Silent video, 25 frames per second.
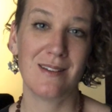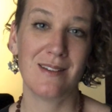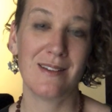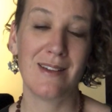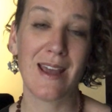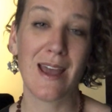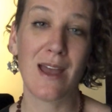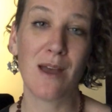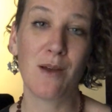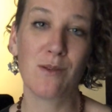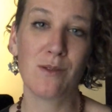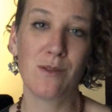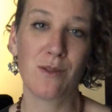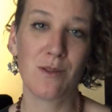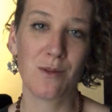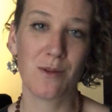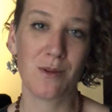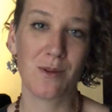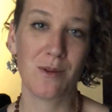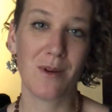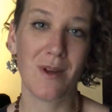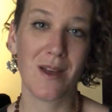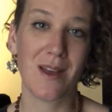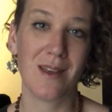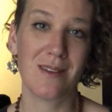down
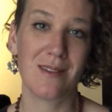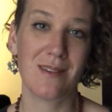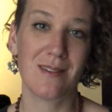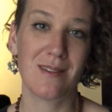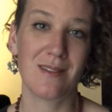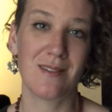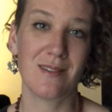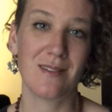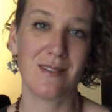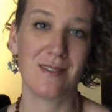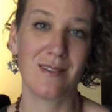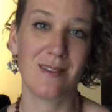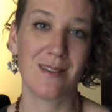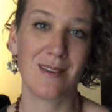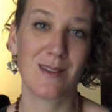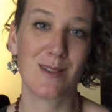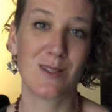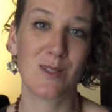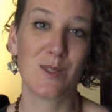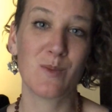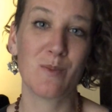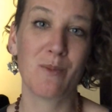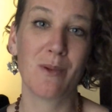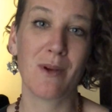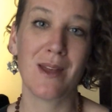through us,
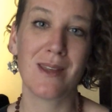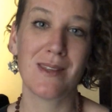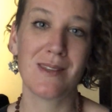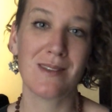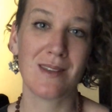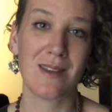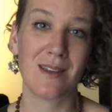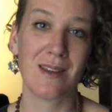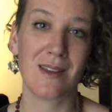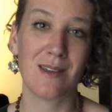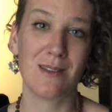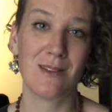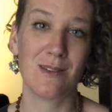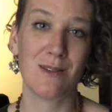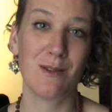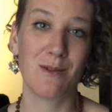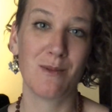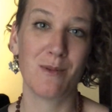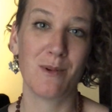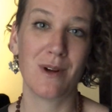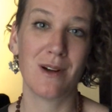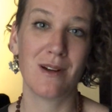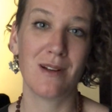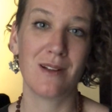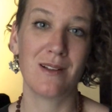expressing it to the
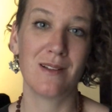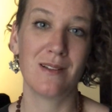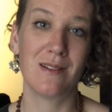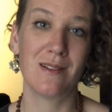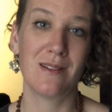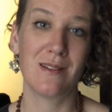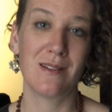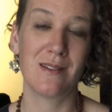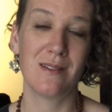world.